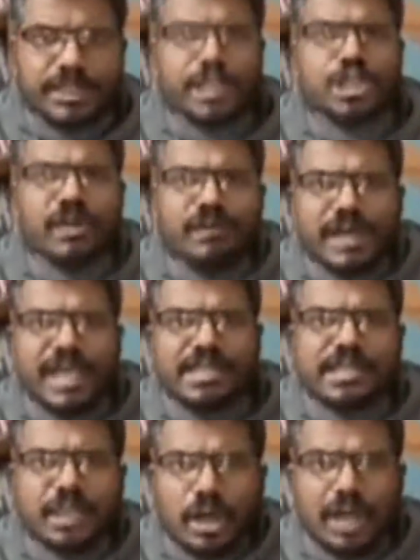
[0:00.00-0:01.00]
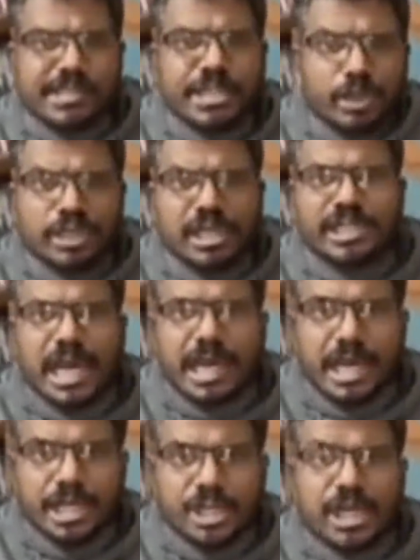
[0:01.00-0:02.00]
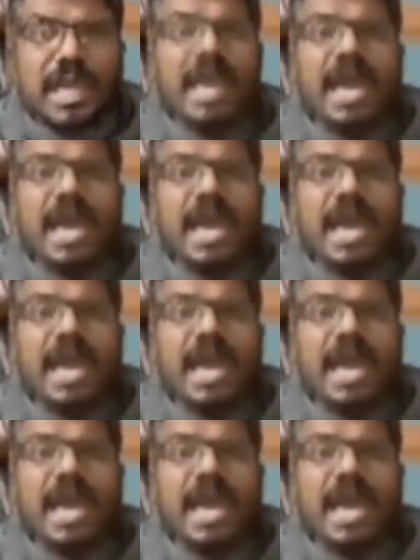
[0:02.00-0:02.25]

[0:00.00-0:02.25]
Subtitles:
they should have raised a constitutional challenge